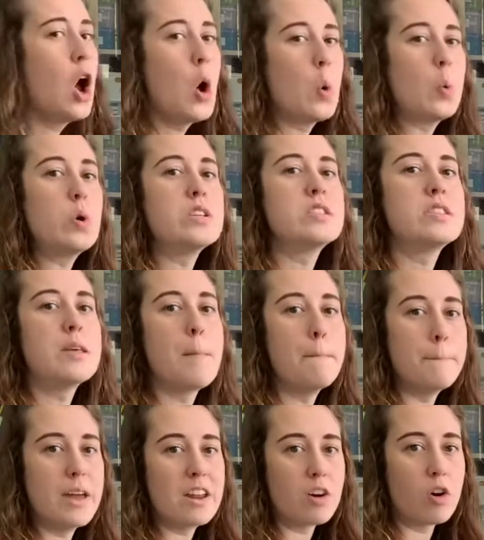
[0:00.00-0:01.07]
was the
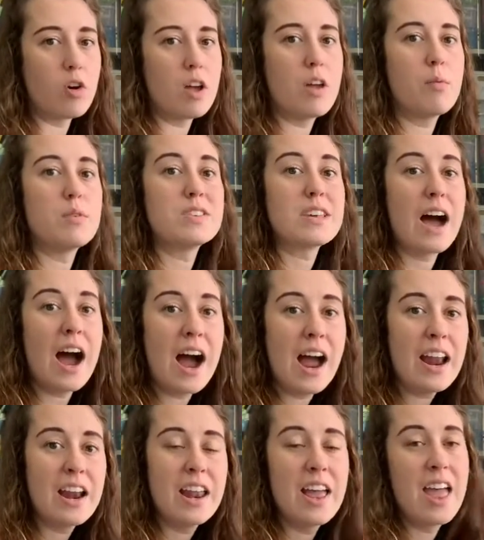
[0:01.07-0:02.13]
middle. It was
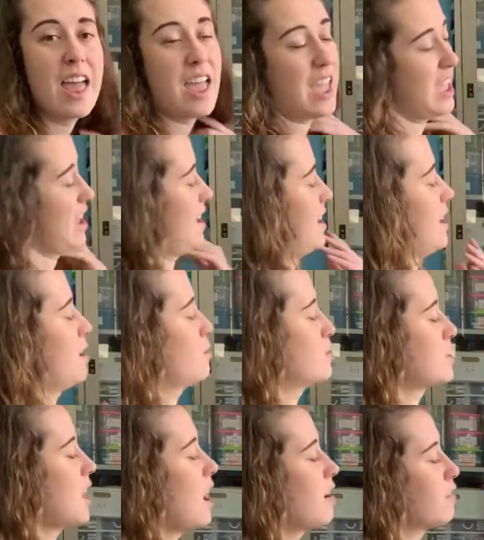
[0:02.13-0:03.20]
hot, and it
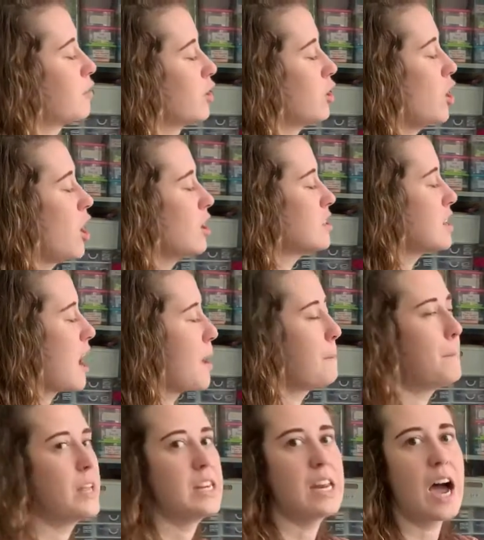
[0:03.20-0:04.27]
was hot for a long
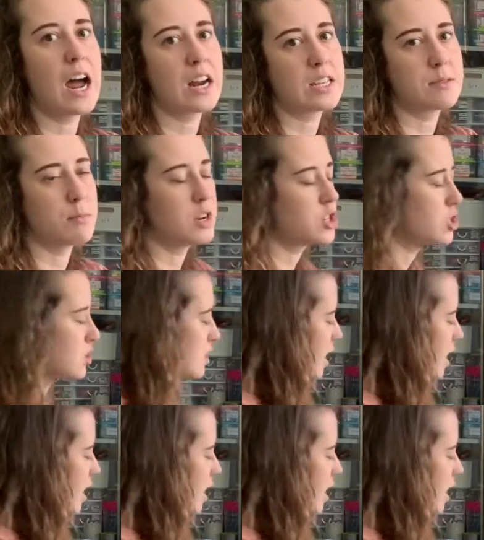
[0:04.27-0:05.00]
time, but not as much as the